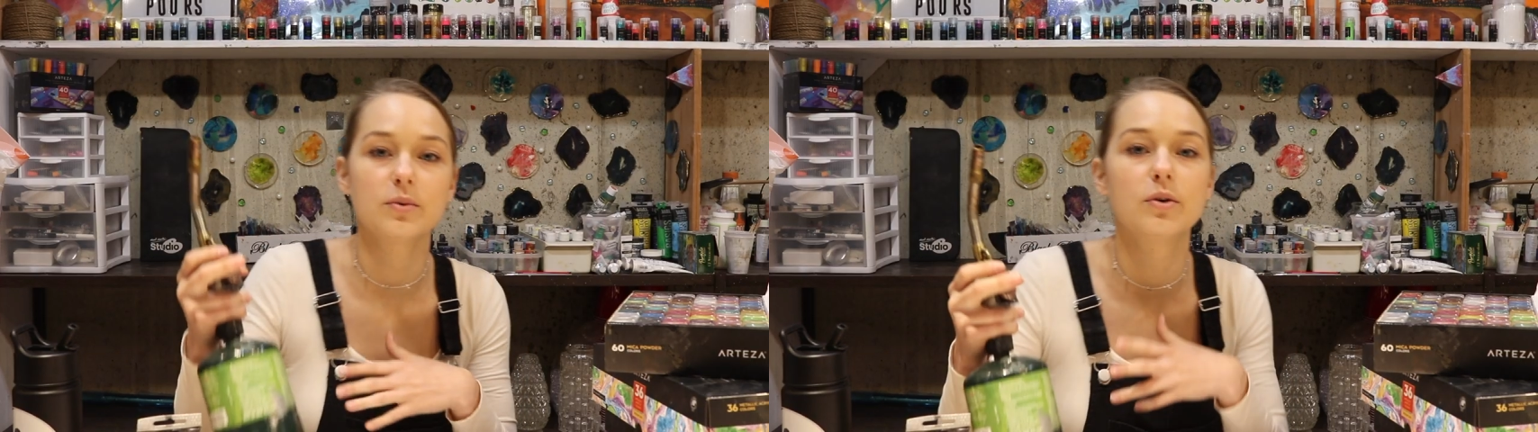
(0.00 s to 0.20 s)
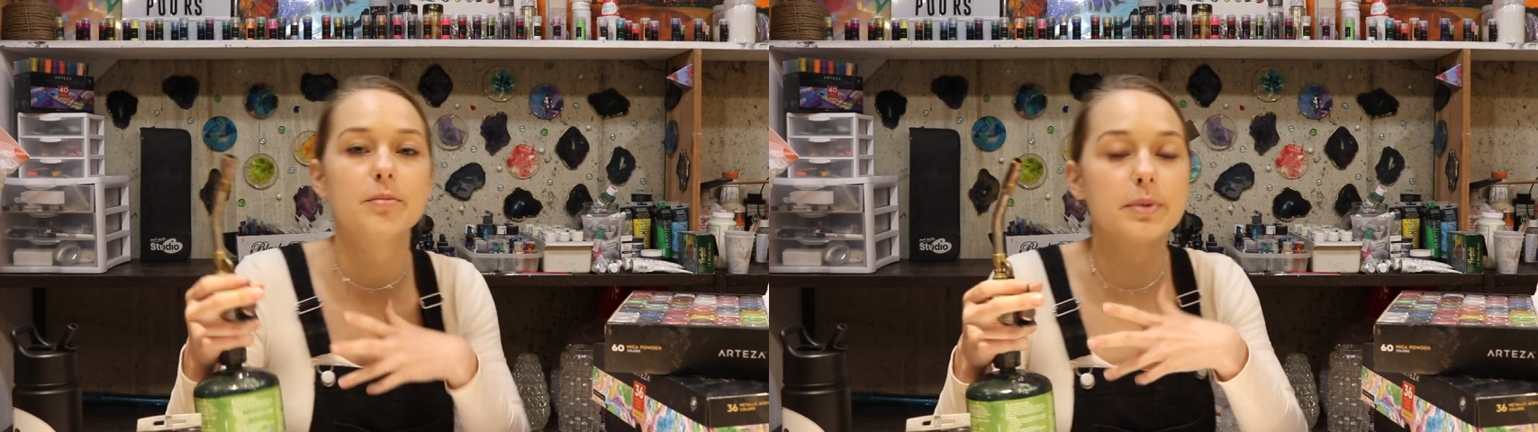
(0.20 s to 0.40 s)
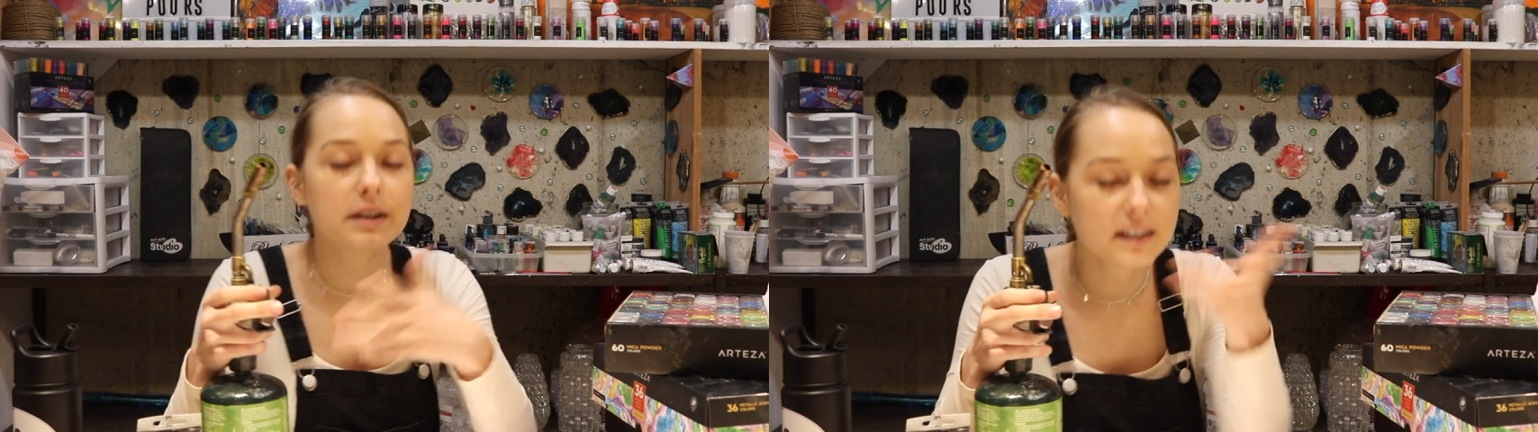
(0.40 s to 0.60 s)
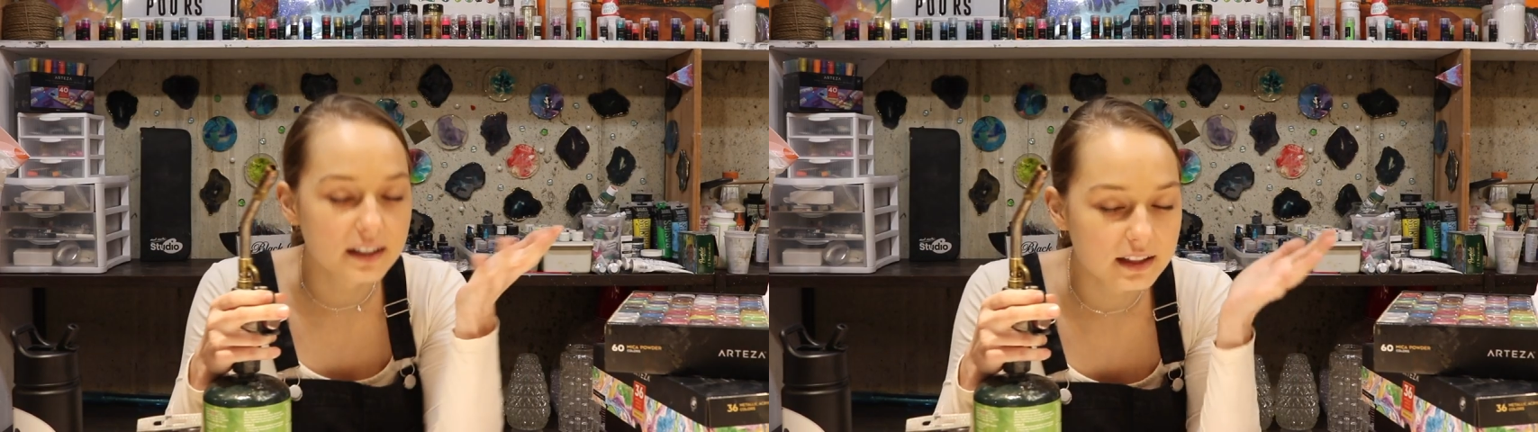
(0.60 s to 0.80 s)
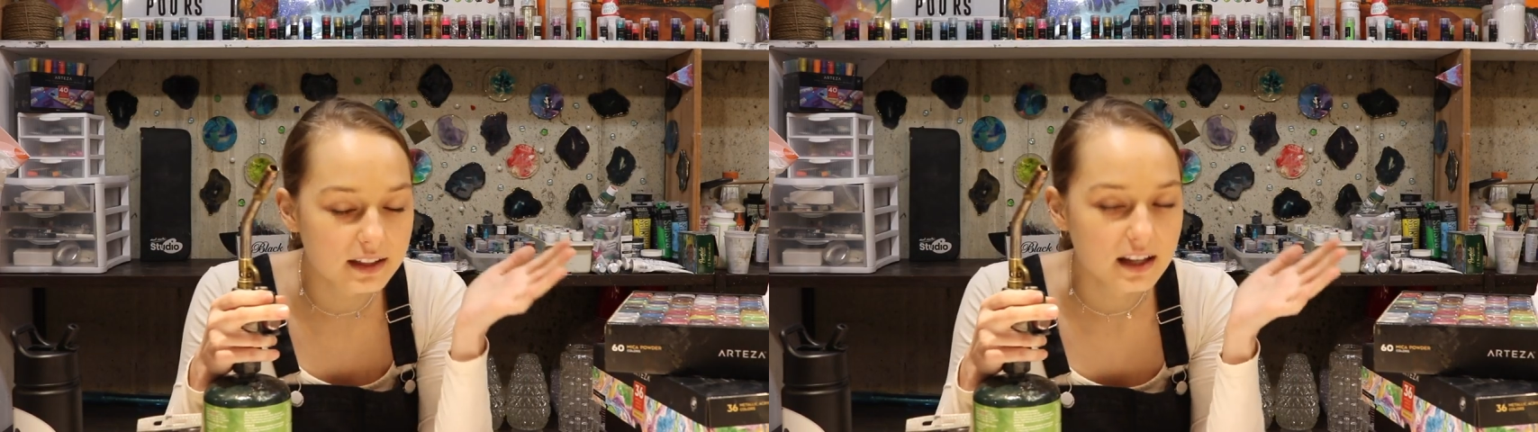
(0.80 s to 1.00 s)
and a
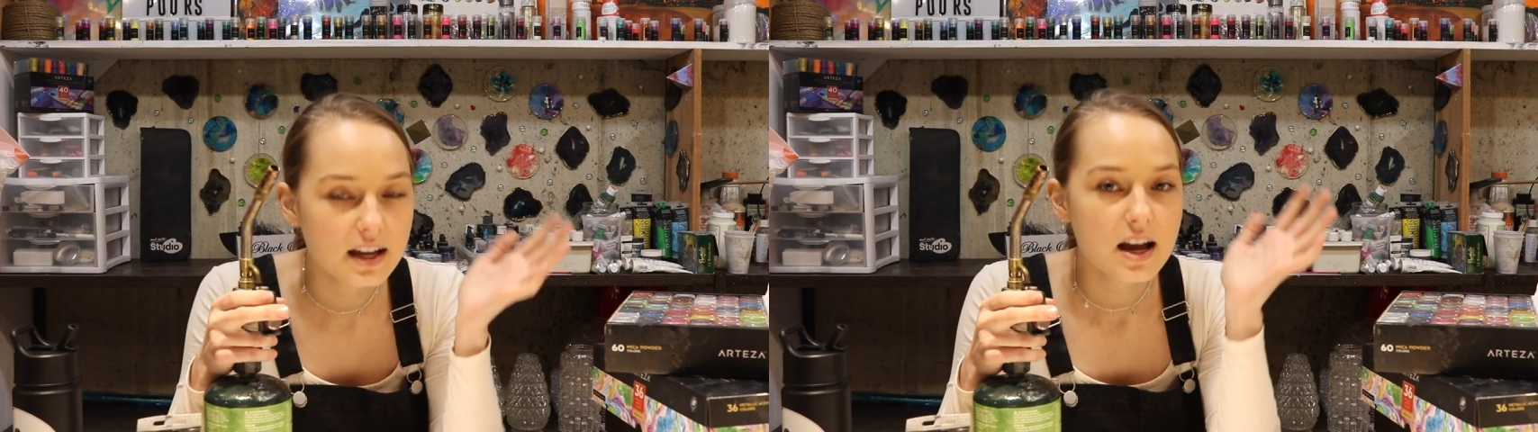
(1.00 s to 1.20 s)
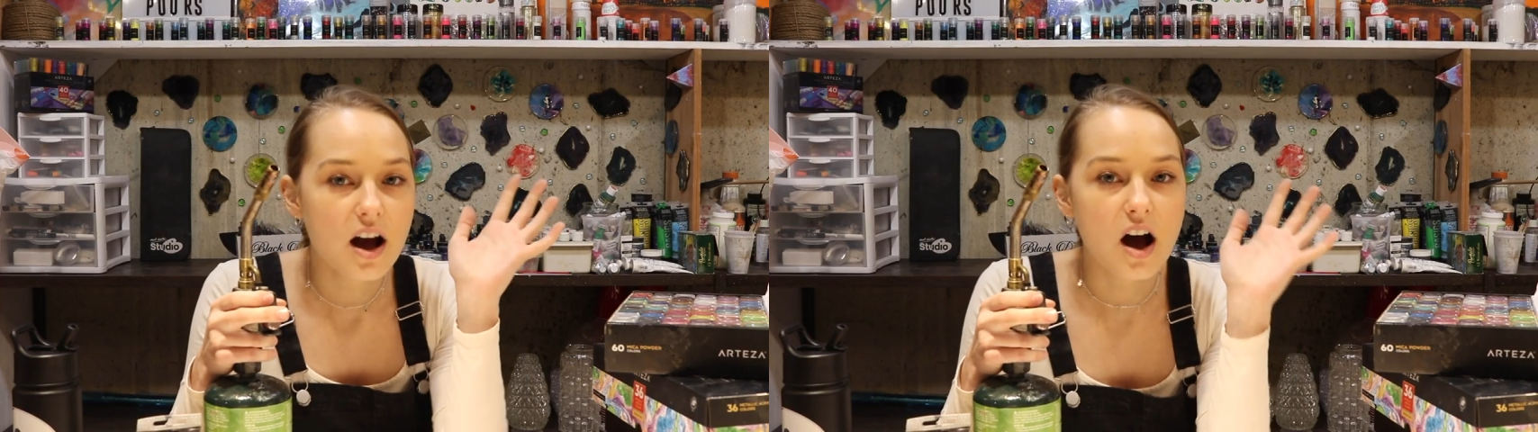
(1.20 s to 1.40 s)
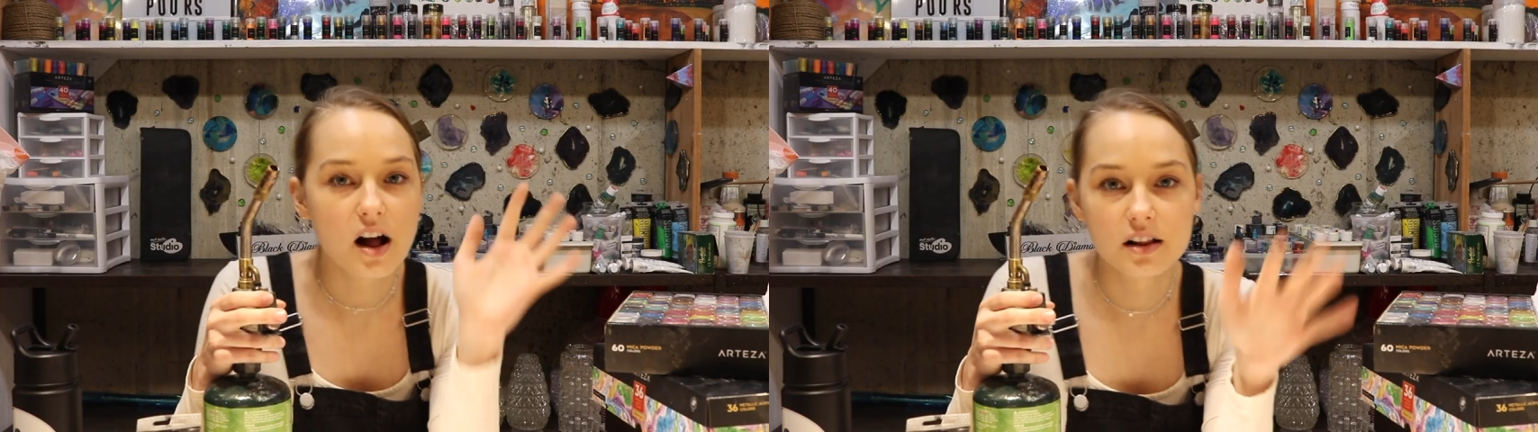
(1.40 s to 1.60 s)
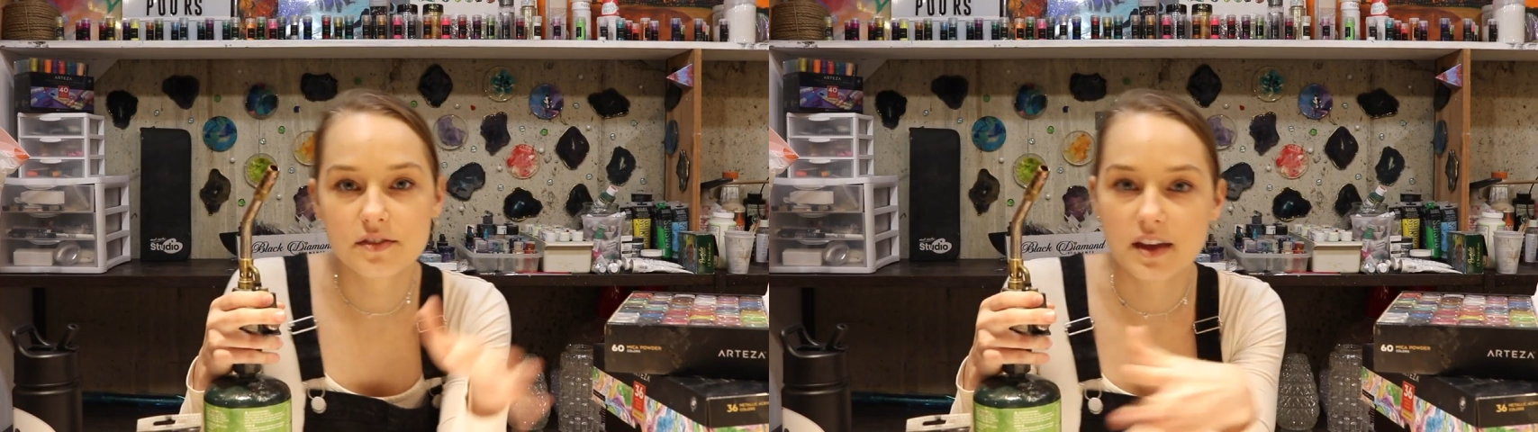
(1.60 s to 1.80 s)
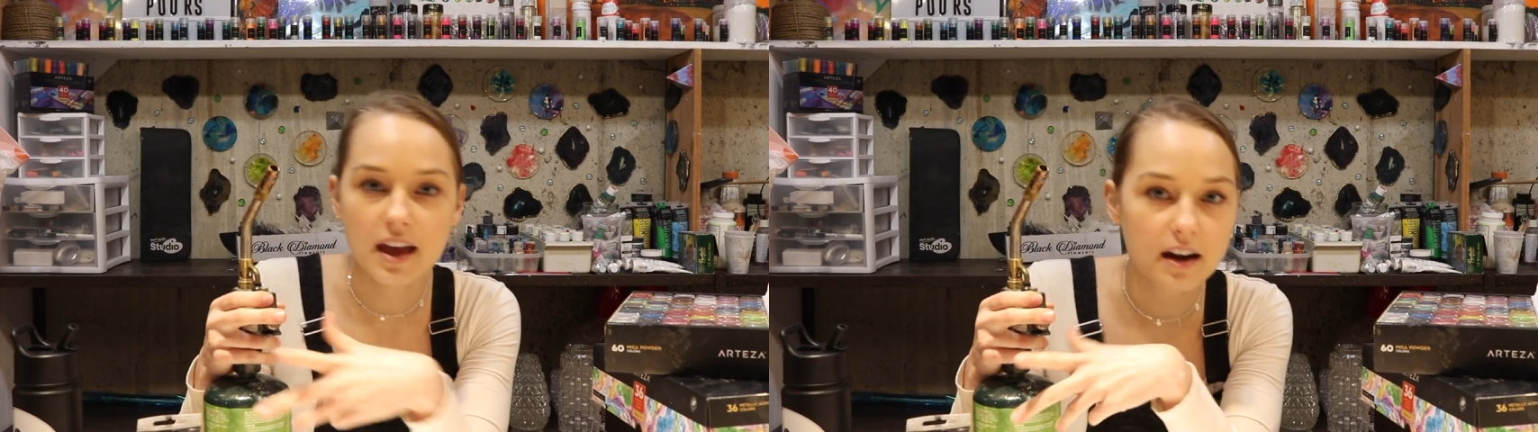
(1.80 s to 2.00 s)
blowtorch, and when to
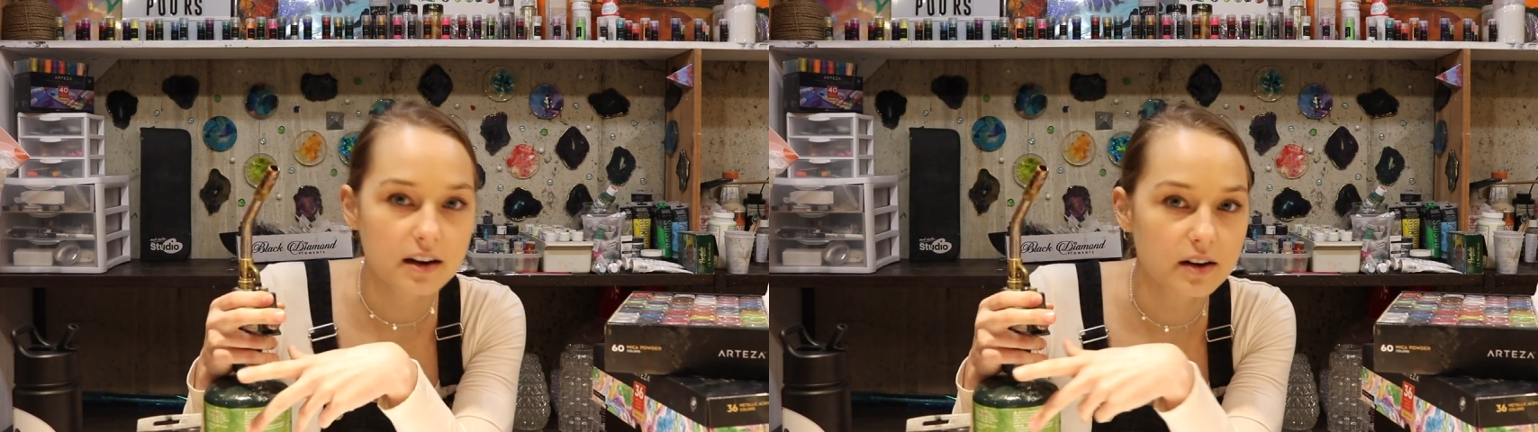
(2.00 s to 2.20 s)
use them.